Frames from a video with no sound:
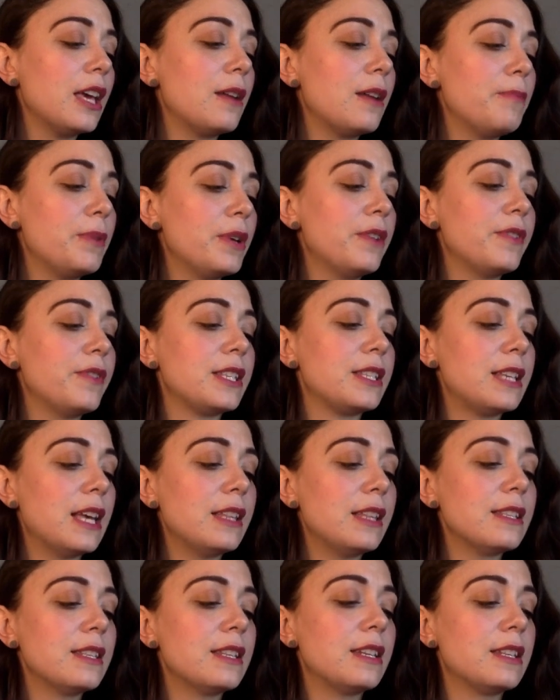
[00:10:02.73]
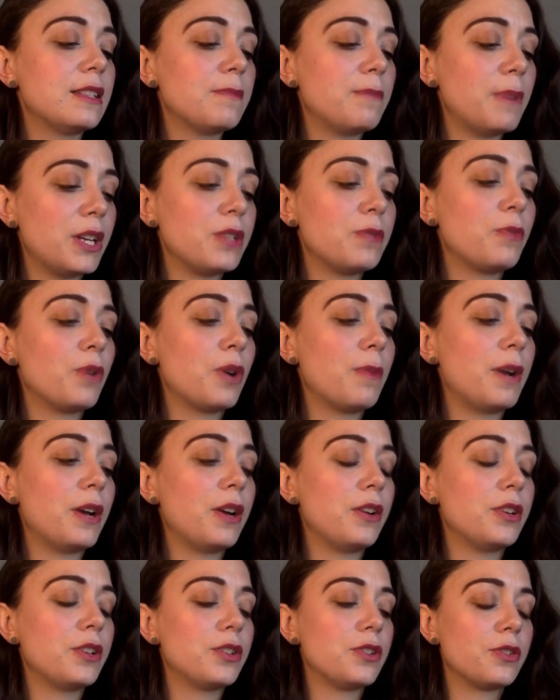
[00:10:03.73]
get a bit of a sense that it's much more about
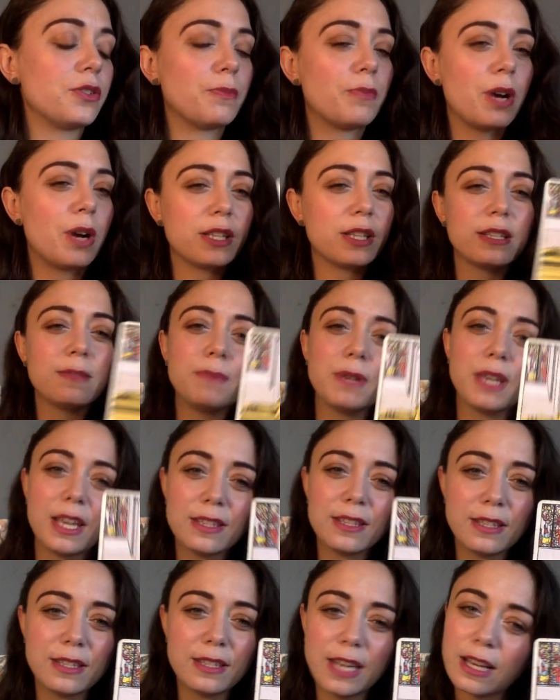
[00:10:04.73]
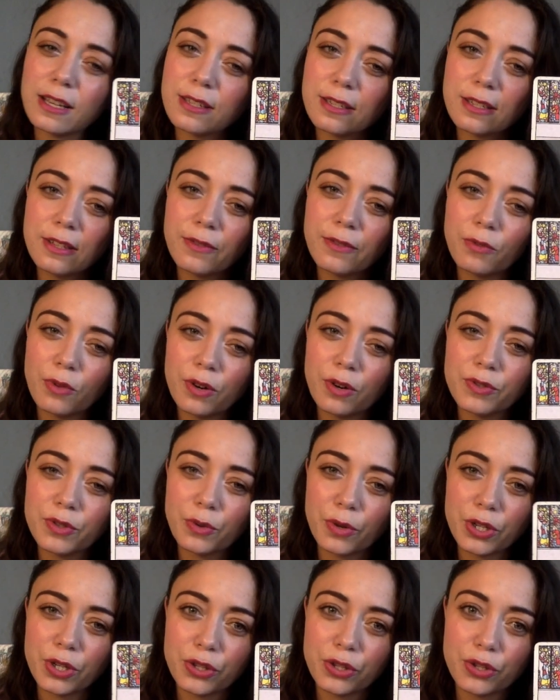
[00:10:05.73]
your internal process because it's next to the Four of
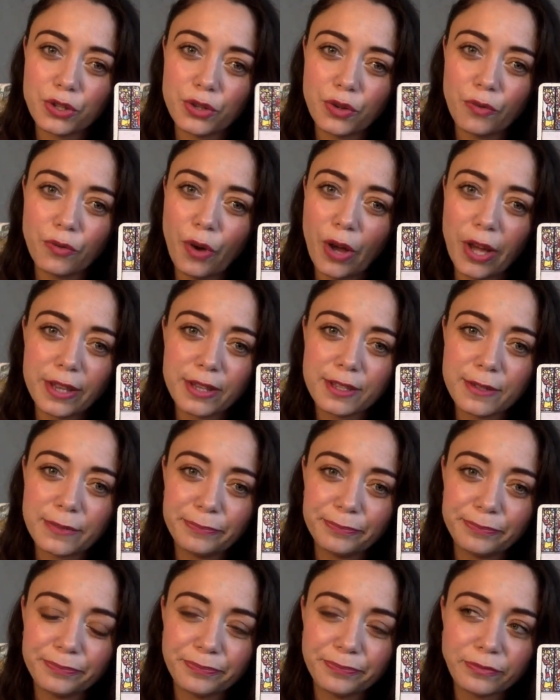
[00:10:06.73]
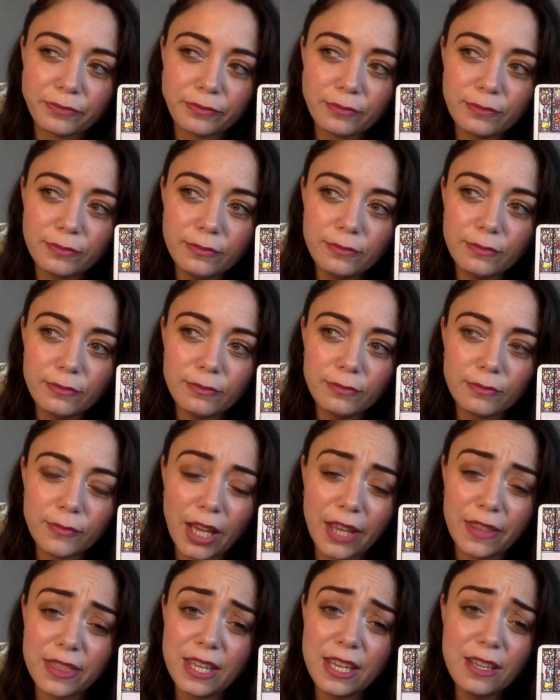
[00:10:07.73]
Swords and the Two of Wands.
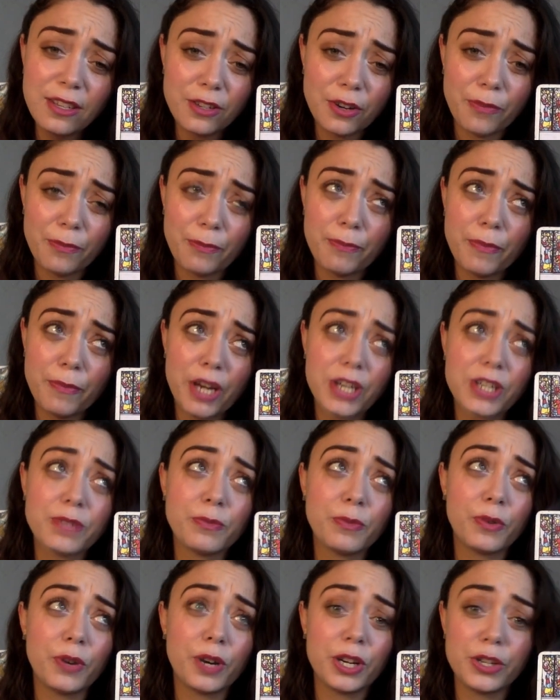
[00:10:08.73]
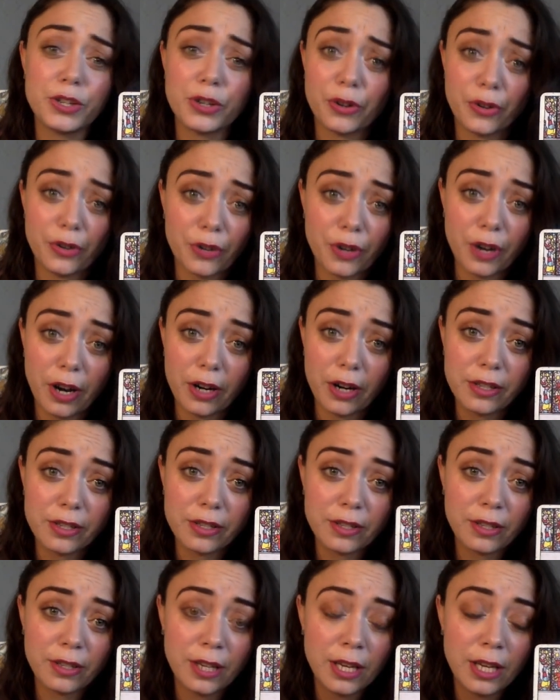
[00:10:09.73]
And these are much more internal
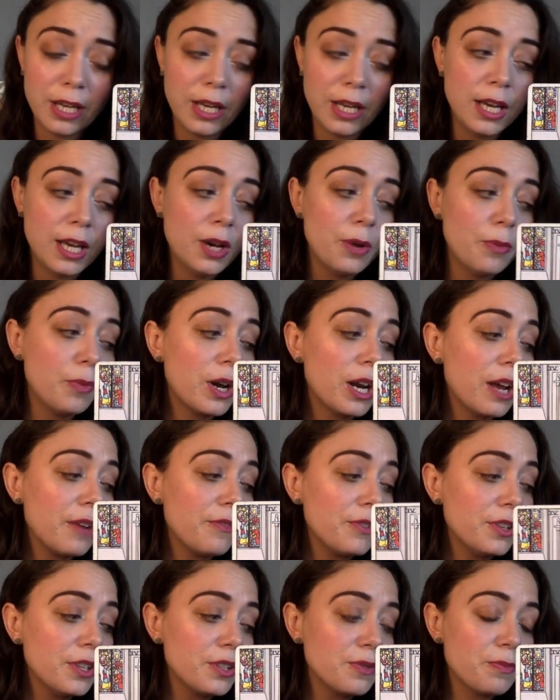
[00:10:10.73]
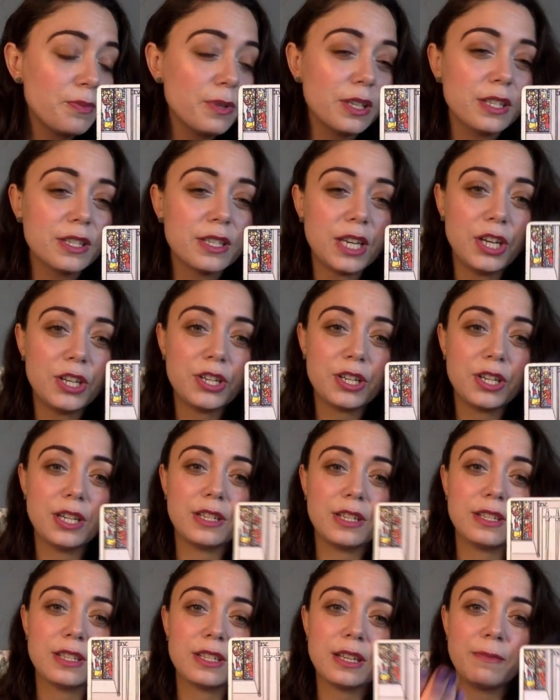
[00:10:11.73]
cards. Whatever this realization
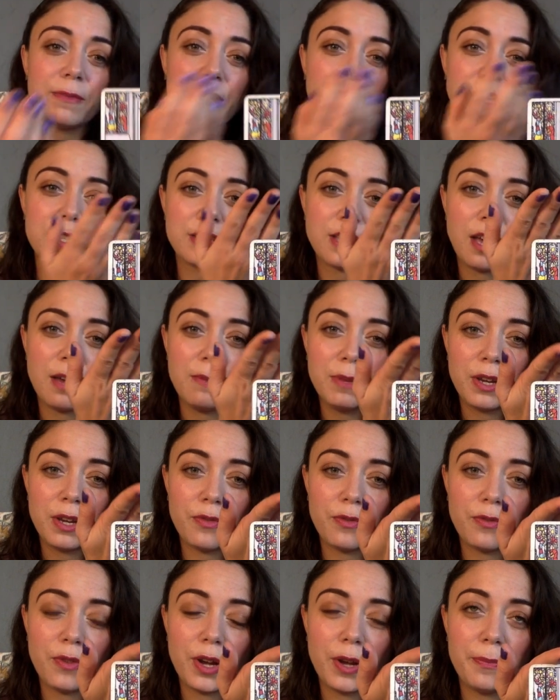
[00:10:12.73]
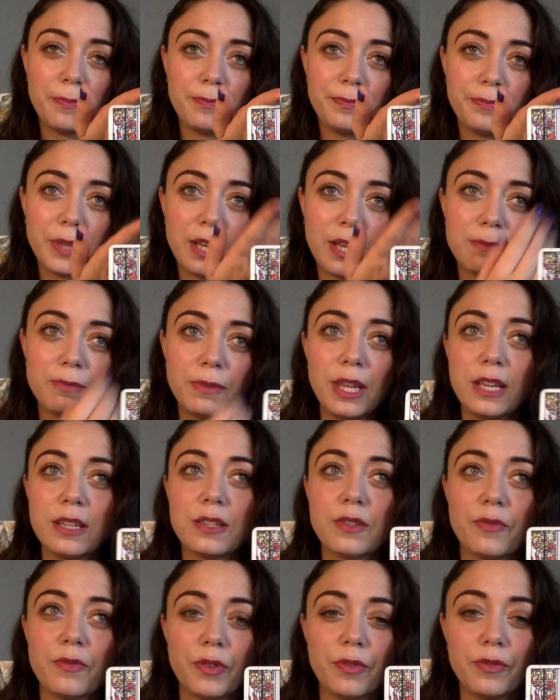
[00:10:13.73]
is, it's something that's coming from a
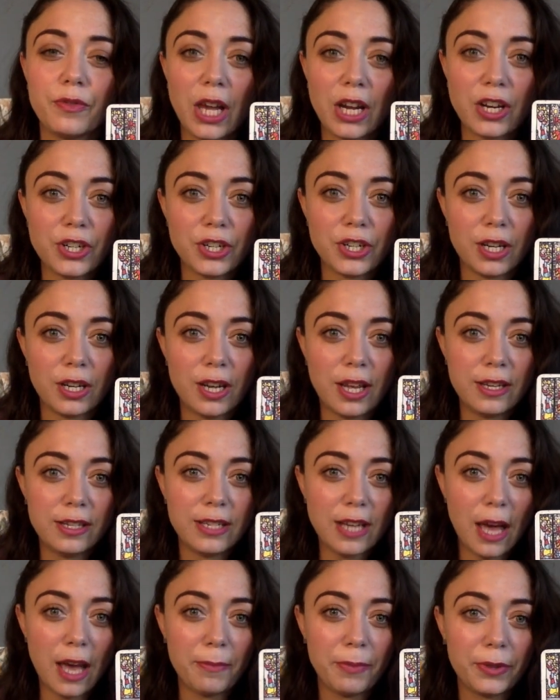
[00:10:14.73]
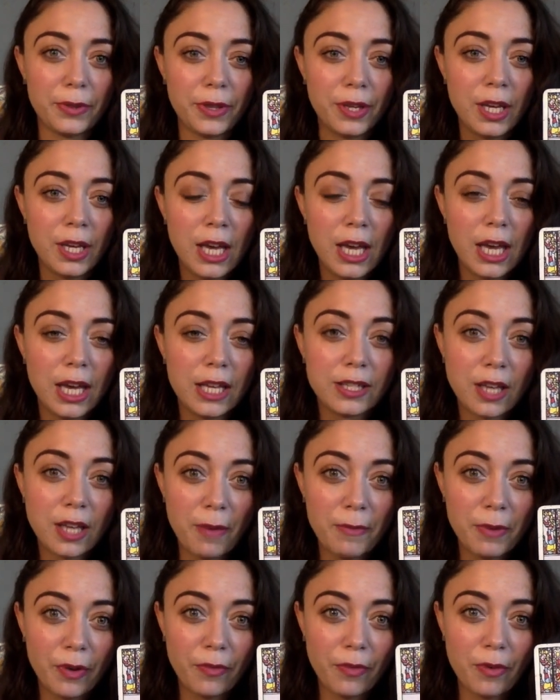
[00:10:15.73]
place of reflection and depth. It's
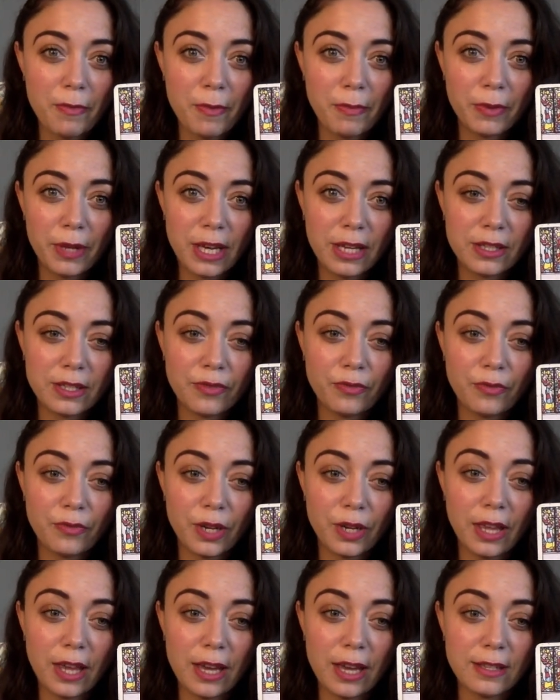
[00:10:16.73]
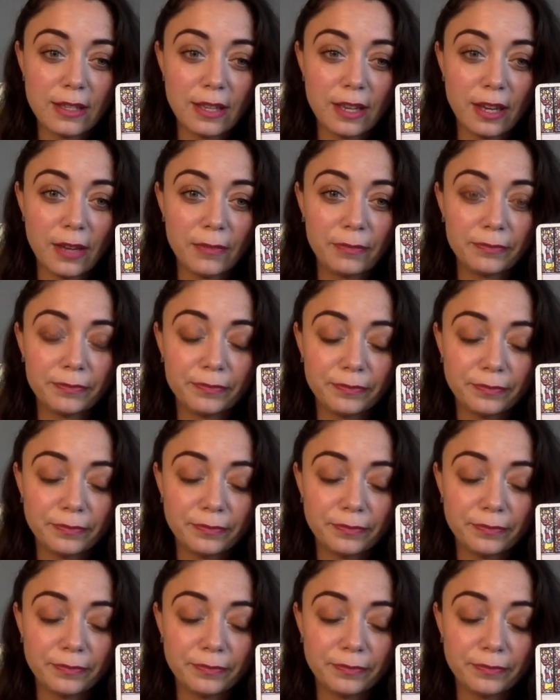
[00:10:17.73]
coming from a place of realizing